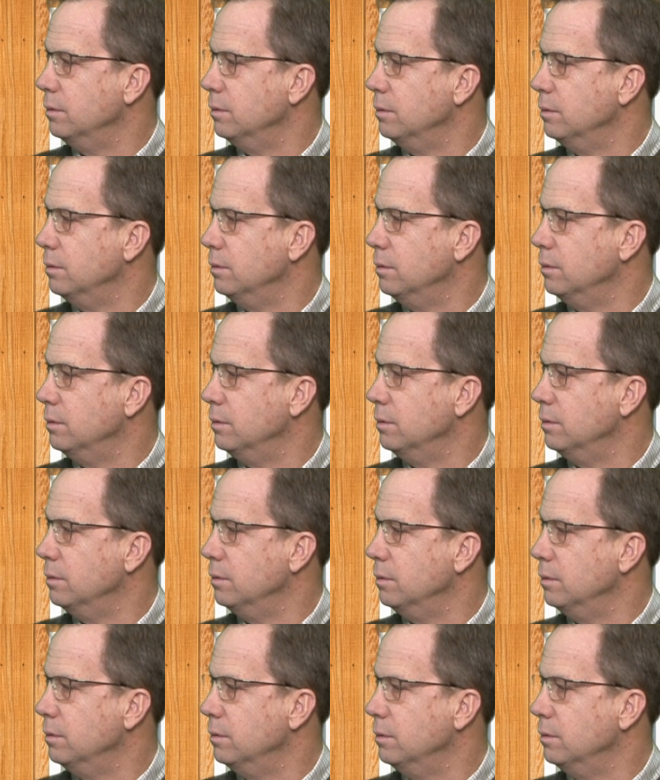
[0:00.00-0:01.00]

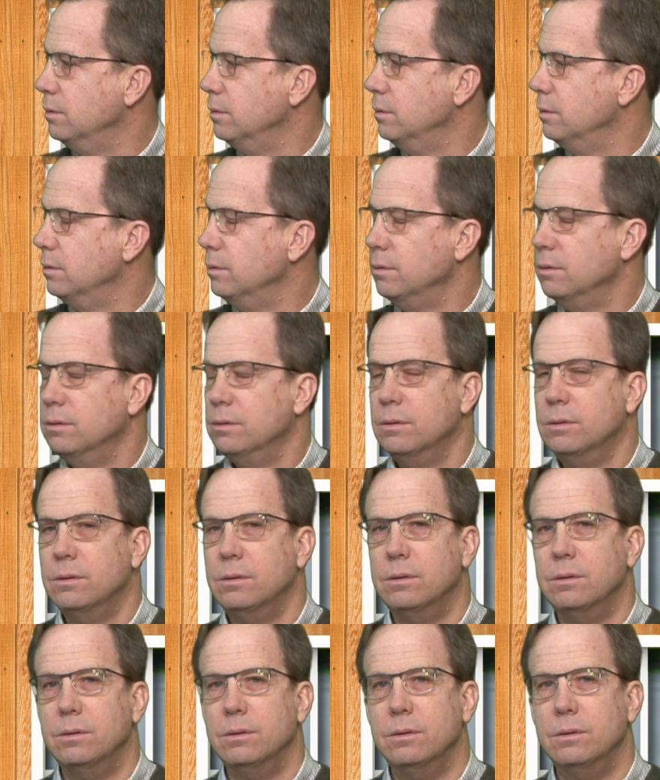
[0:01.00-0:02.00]

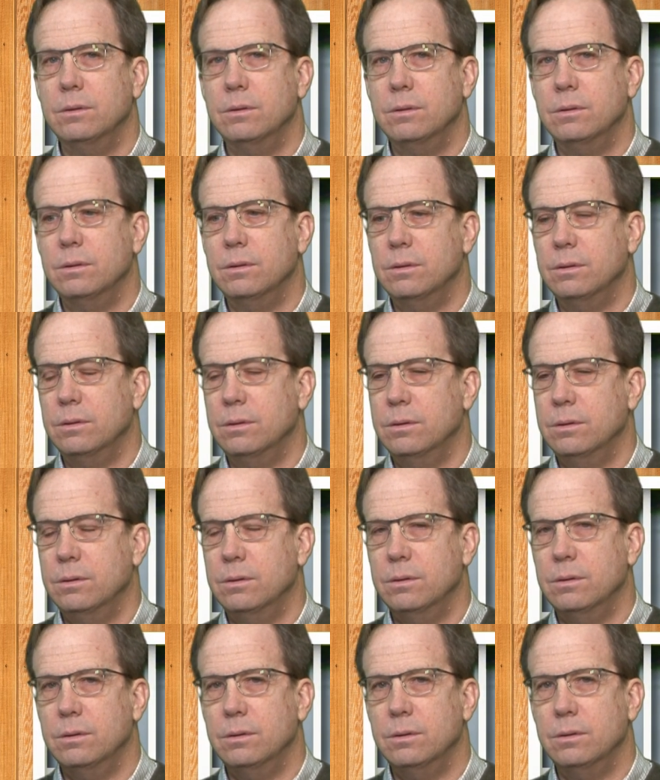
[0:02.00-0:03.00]

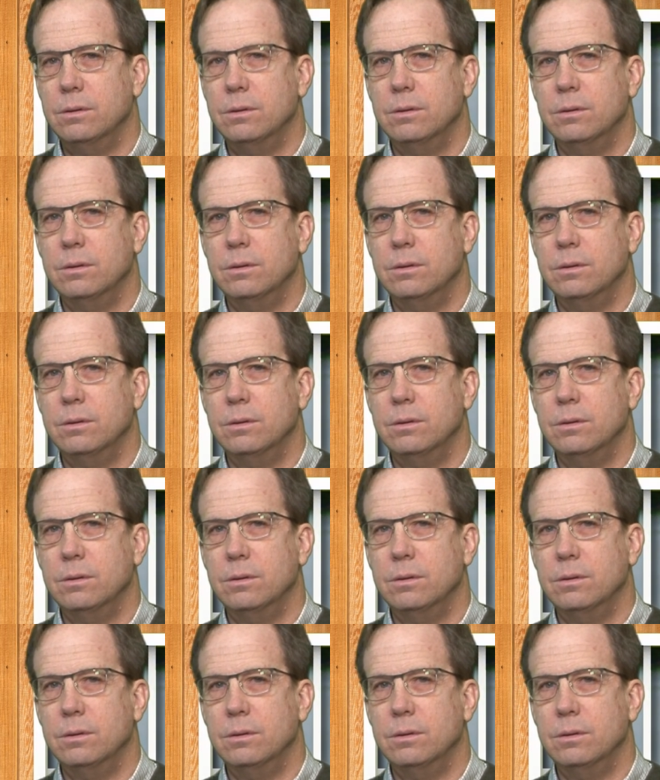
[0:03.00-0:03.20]
[no speech]